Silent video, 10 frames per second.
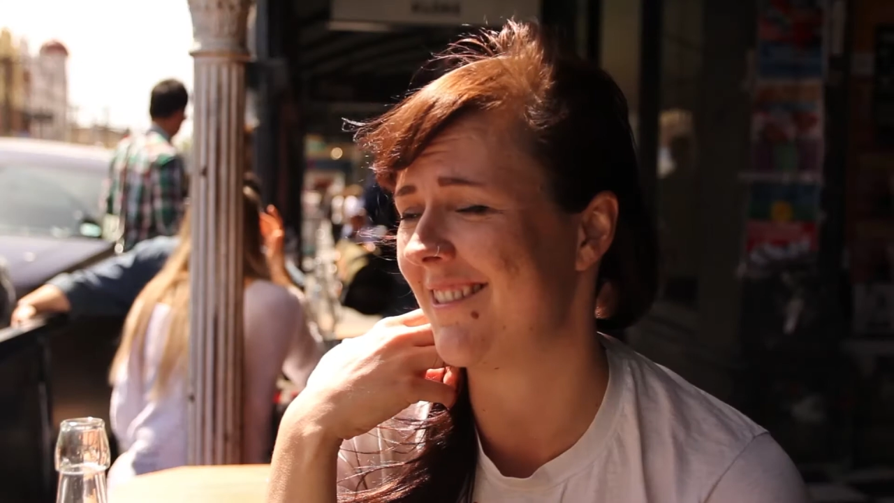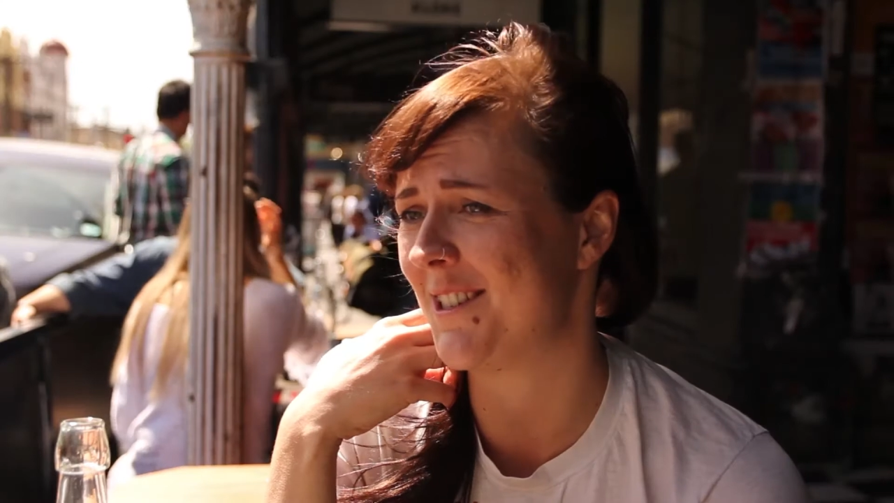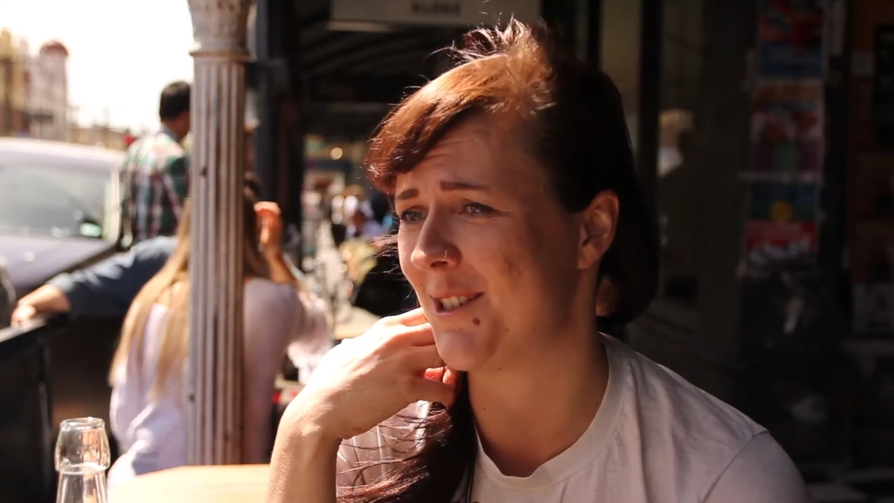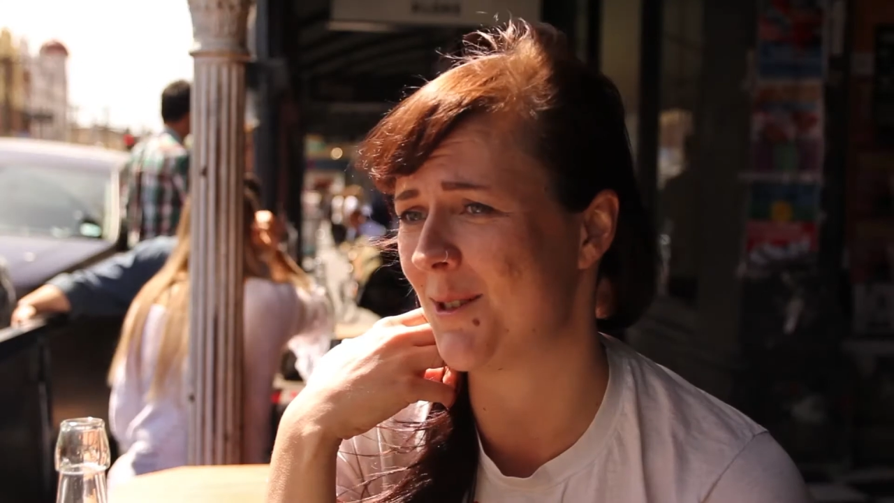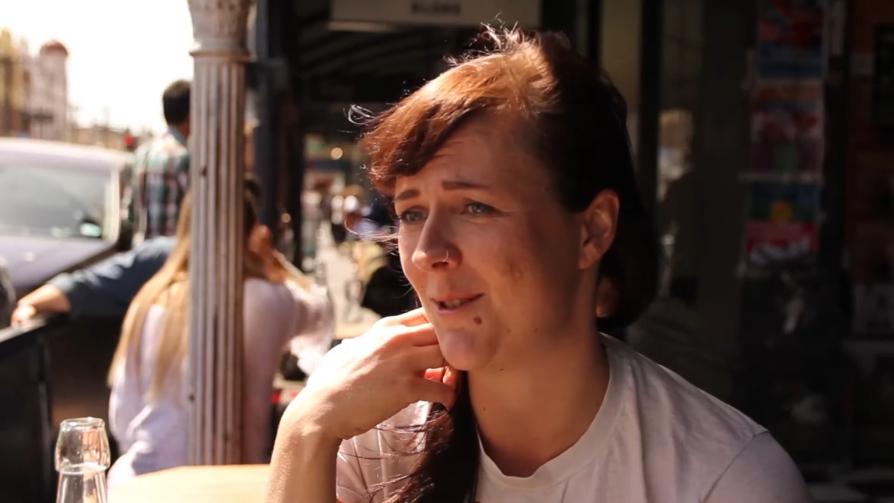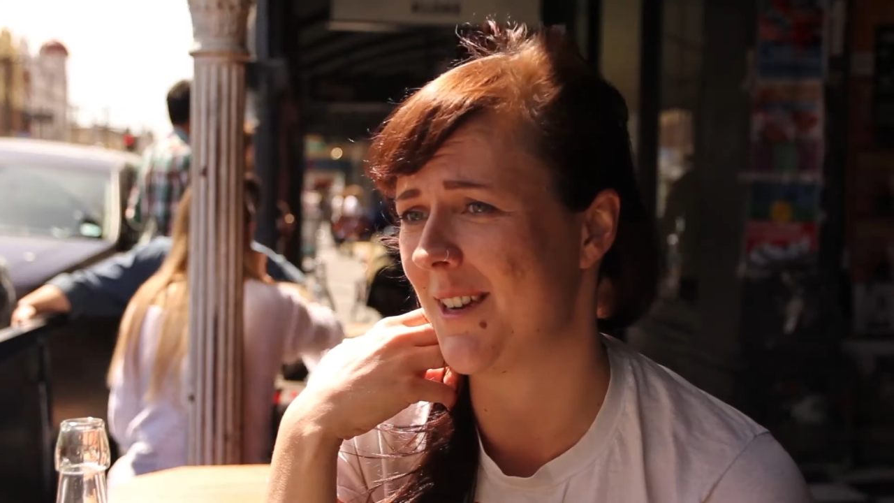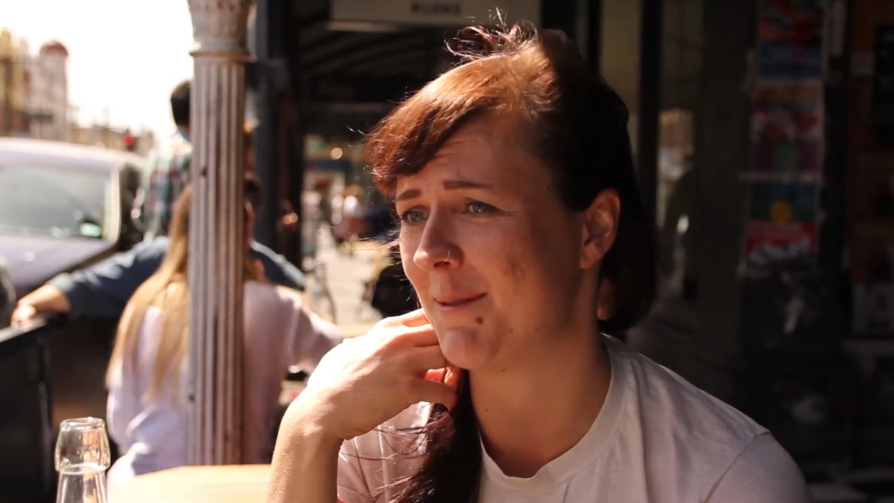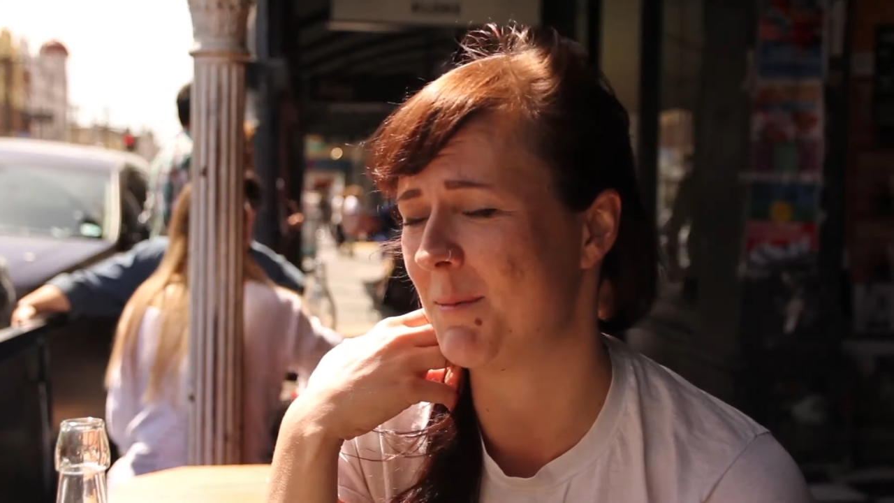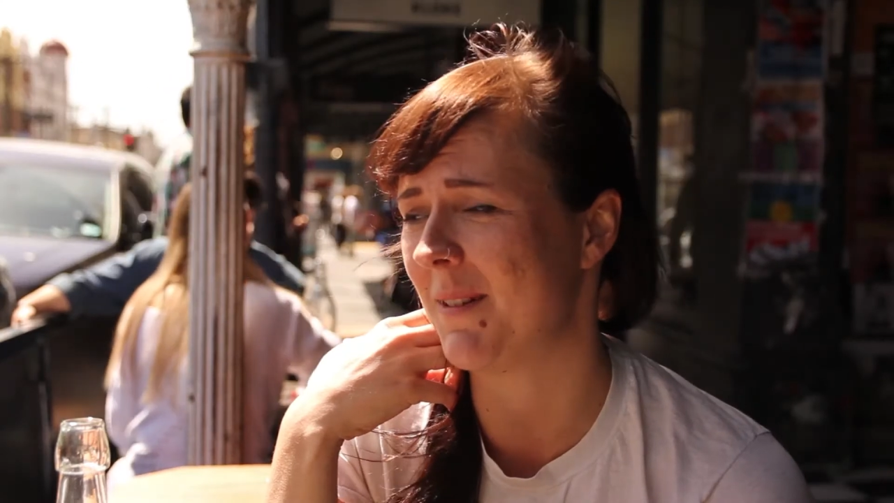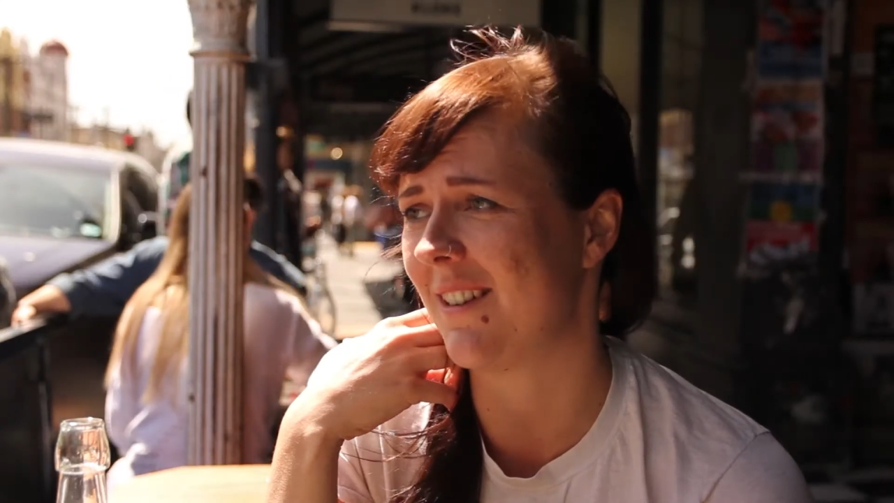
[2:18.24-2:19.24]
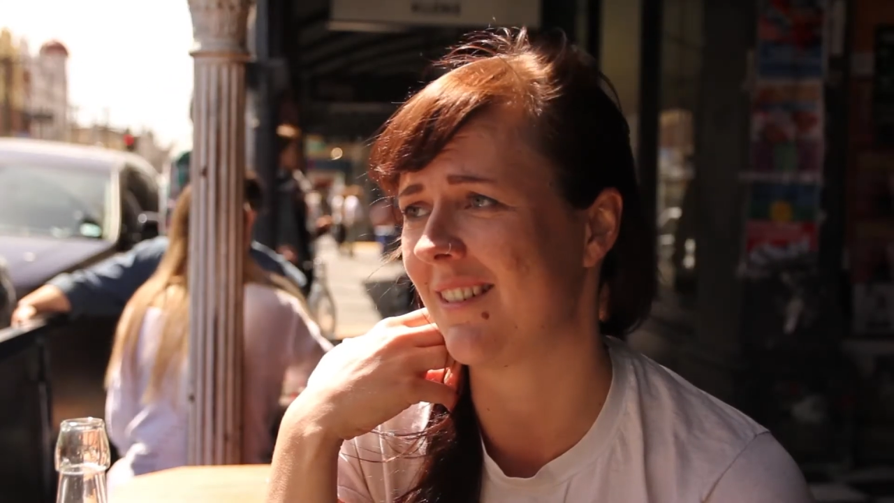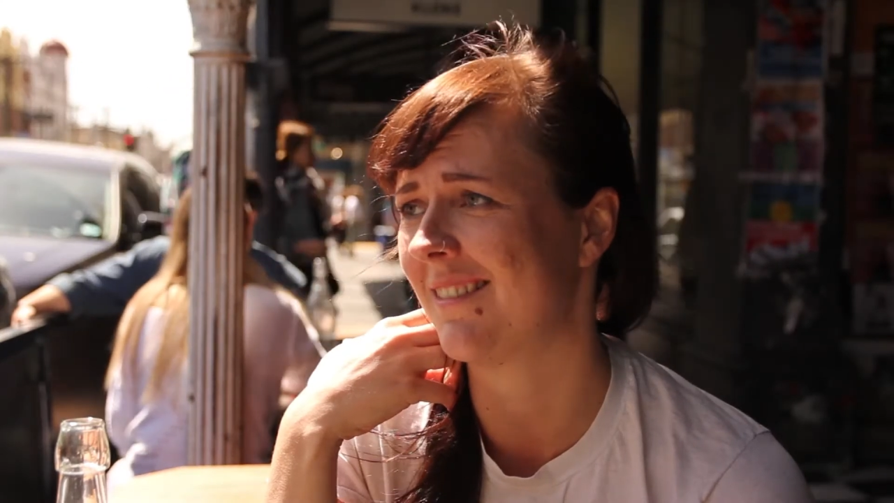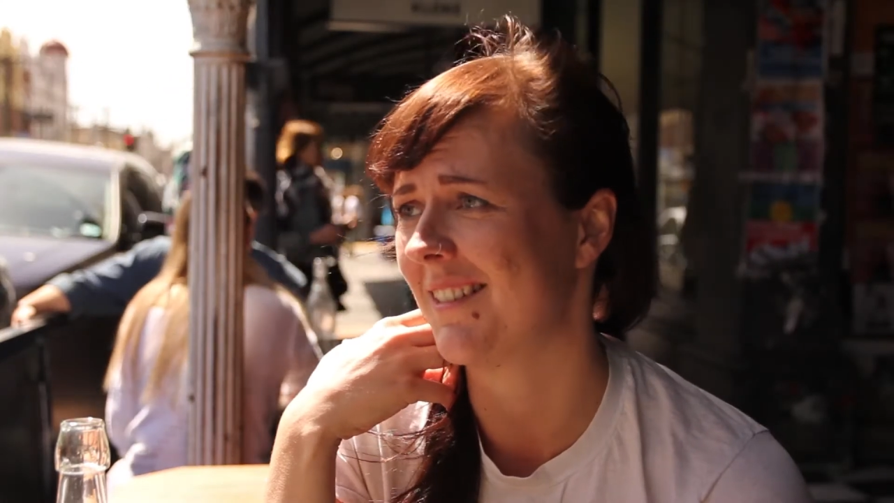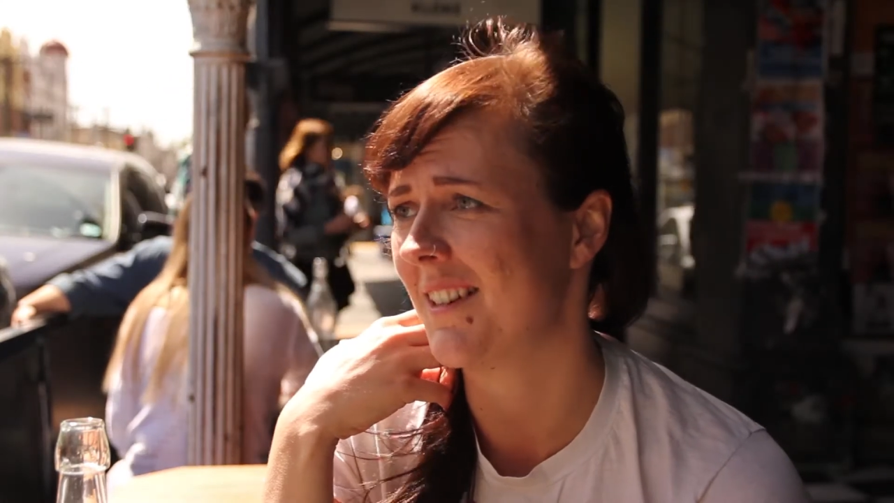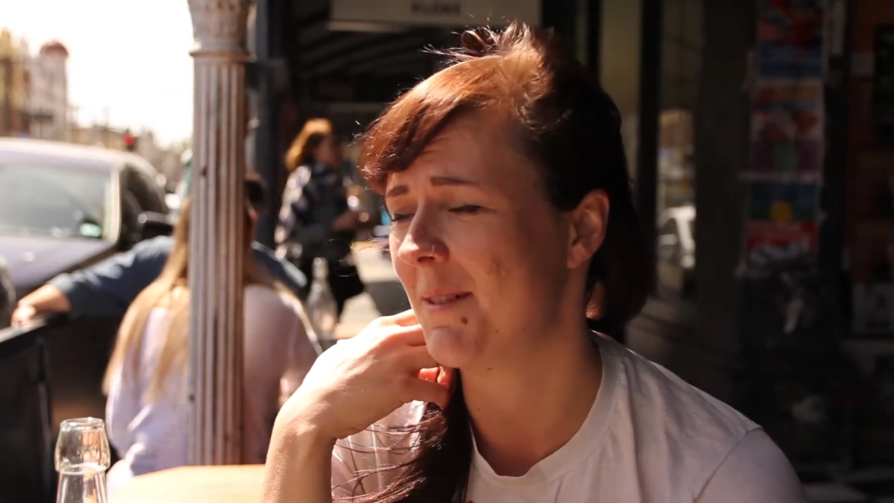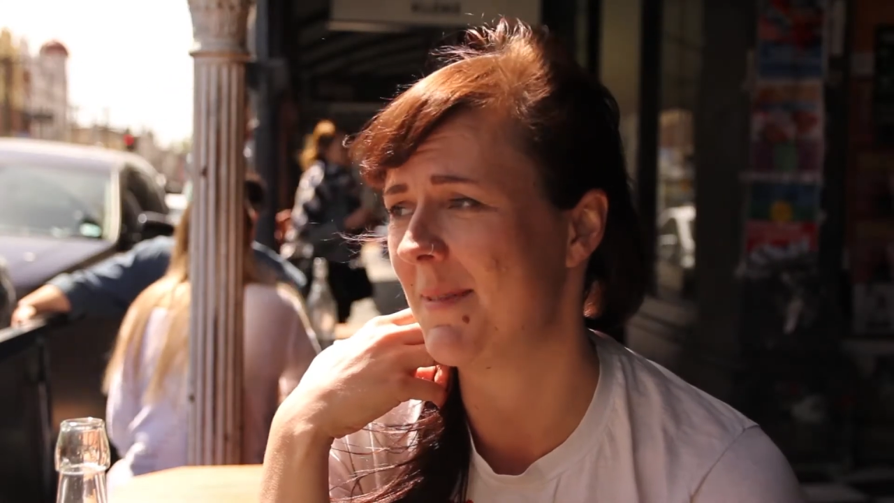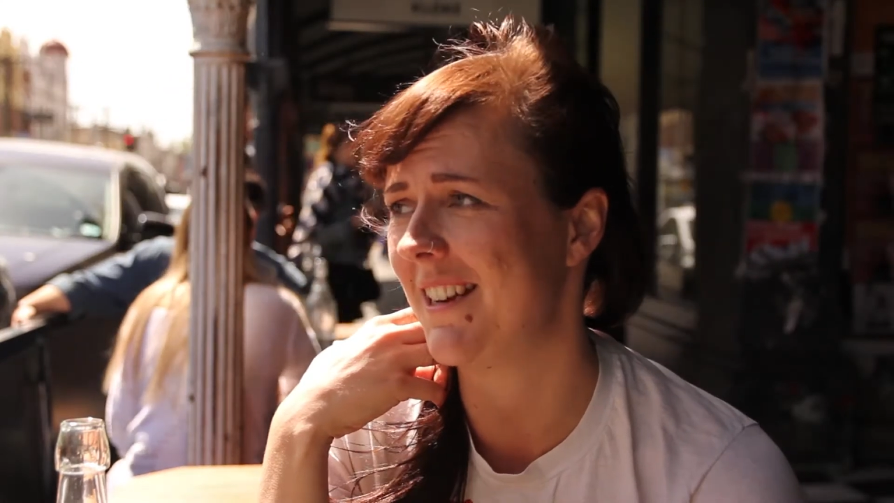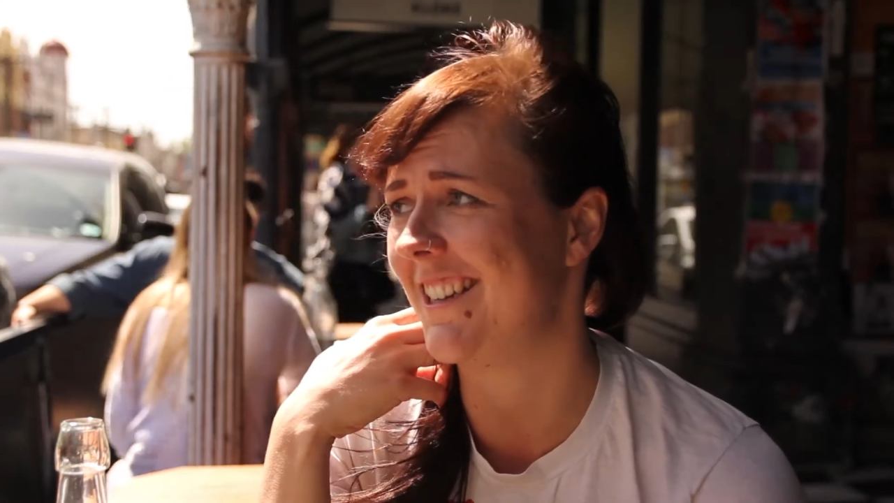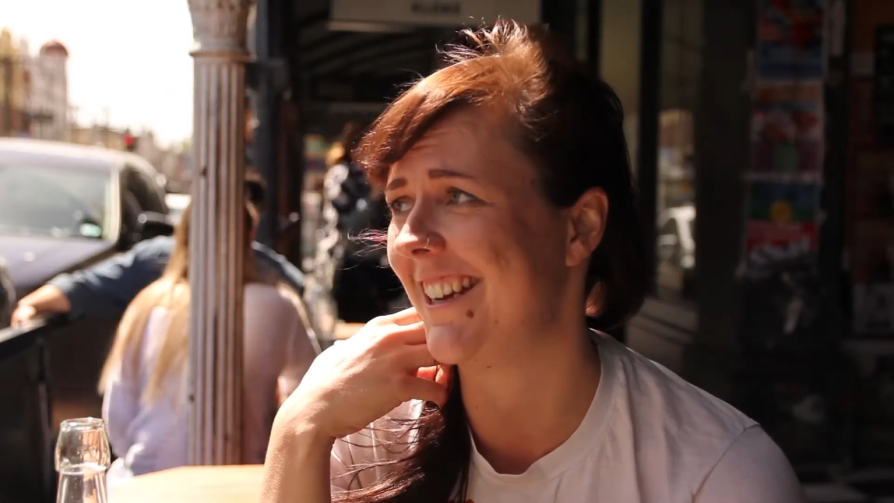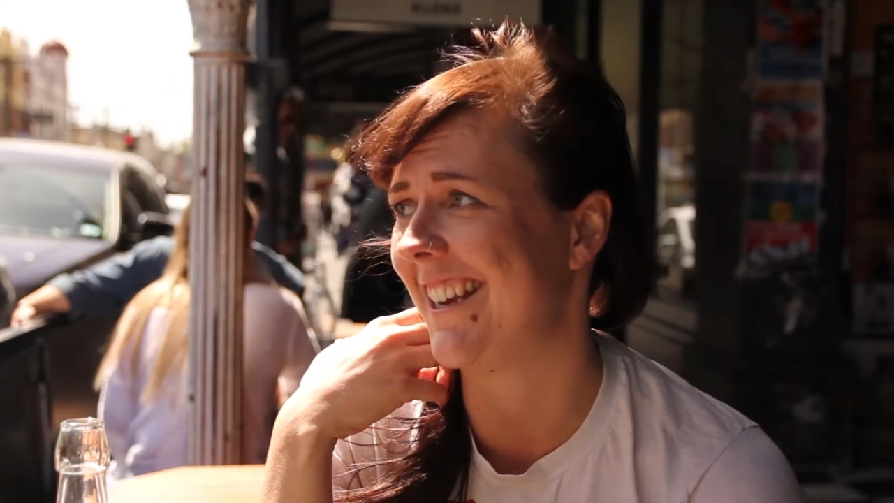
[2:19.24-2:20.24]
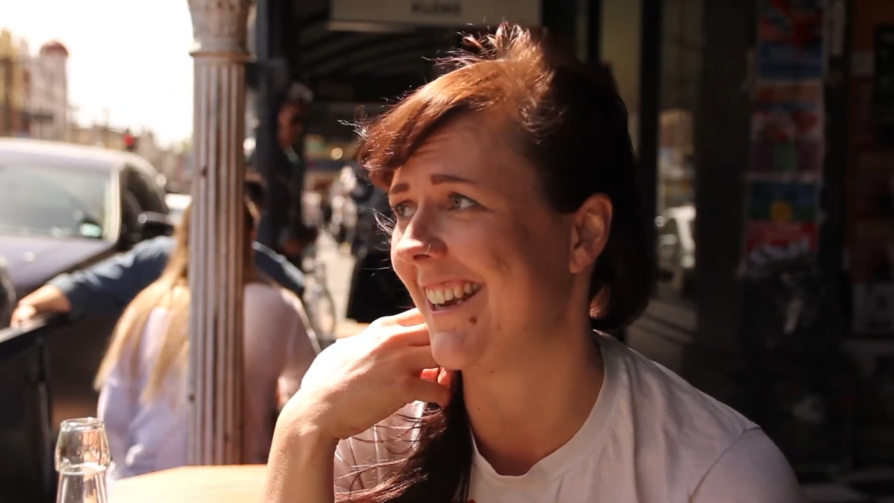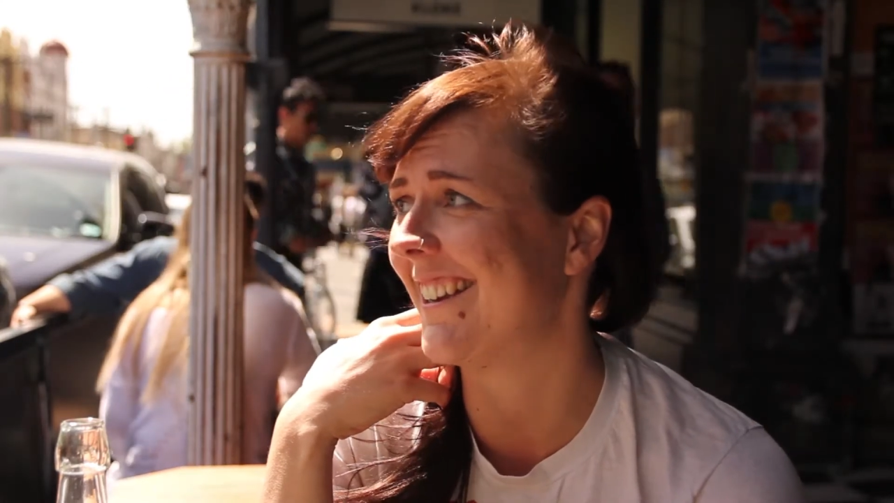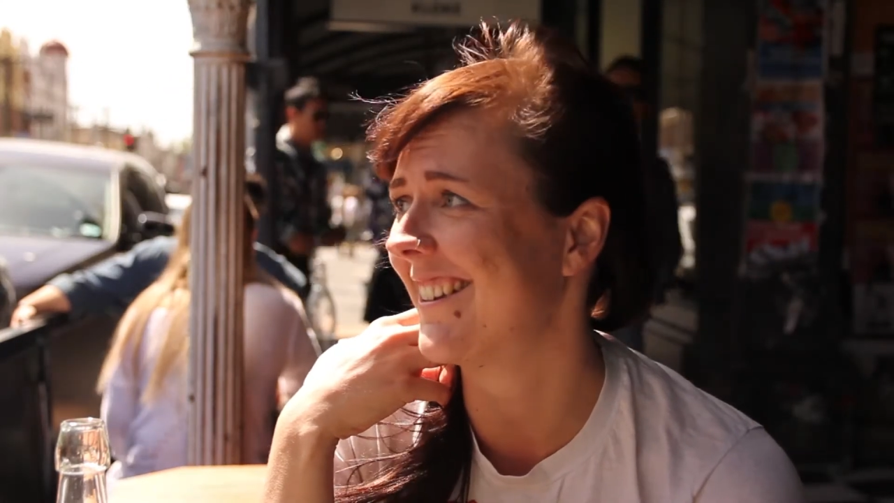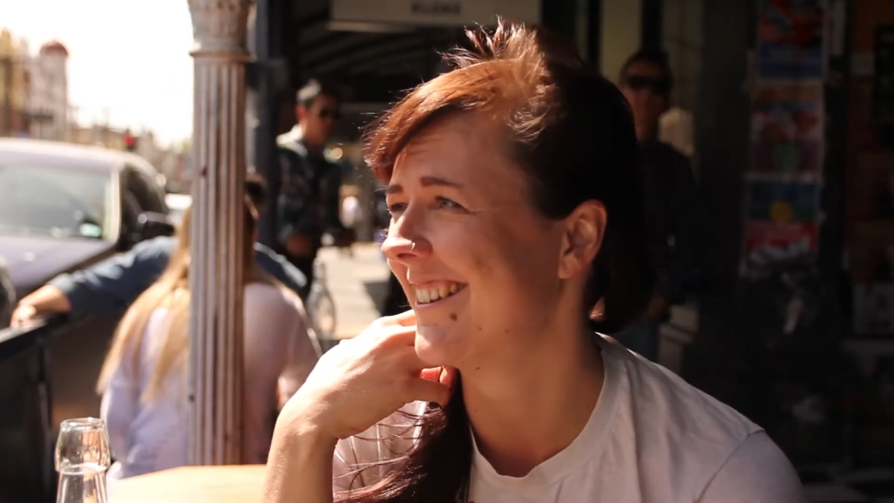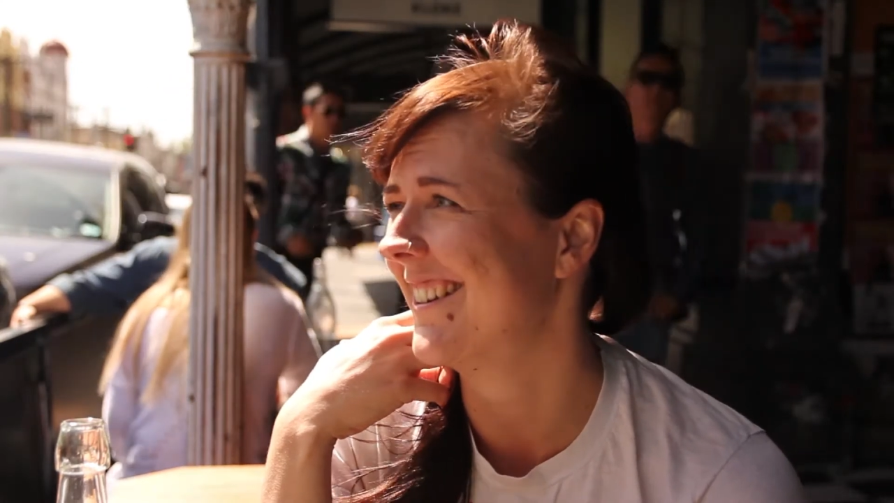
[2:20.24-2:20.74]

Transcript: I just thought he was being a bit cheeky,